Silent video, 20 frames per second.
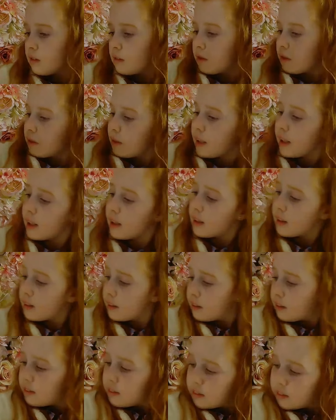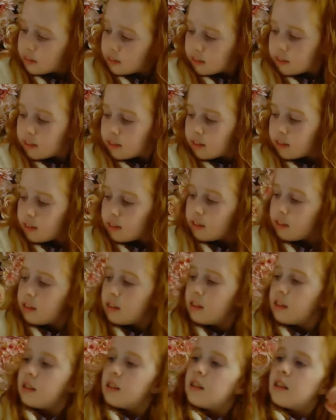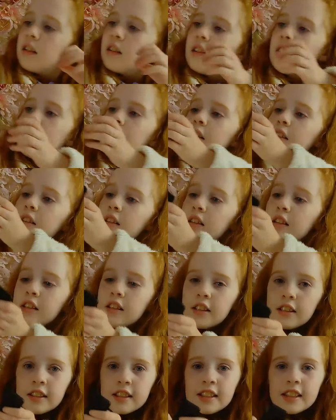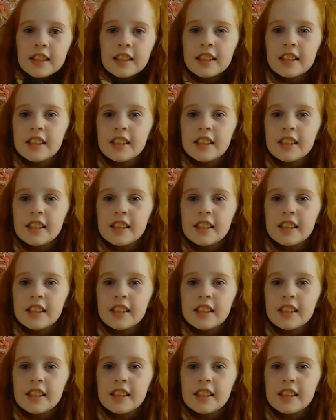No words are spoken by the person on screen.